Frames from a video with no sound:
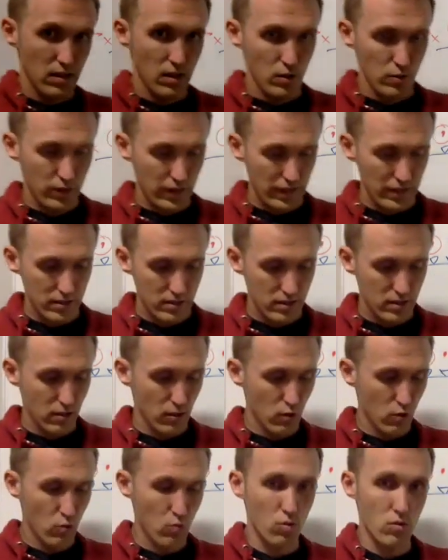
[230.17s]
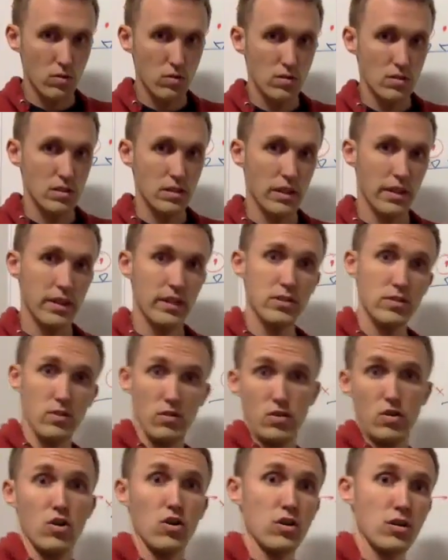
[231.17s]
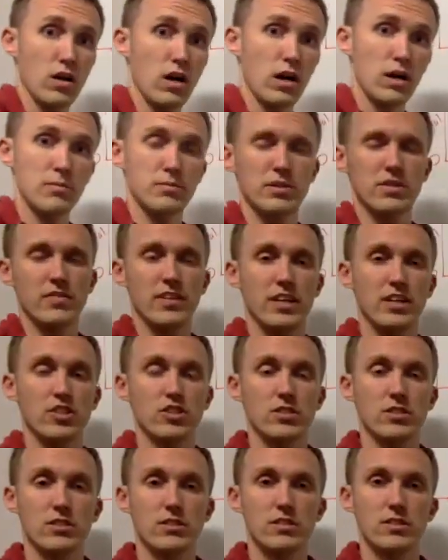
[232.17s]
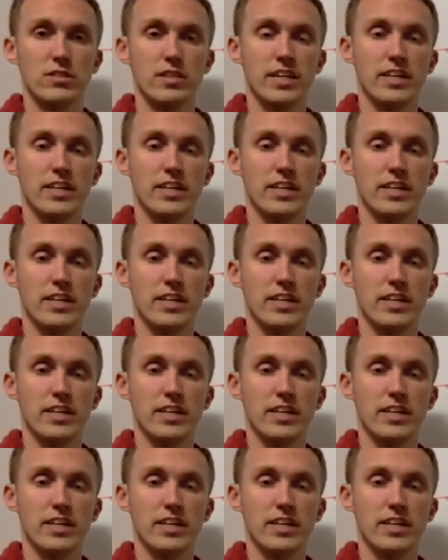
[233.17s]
Okay, so these are our observations.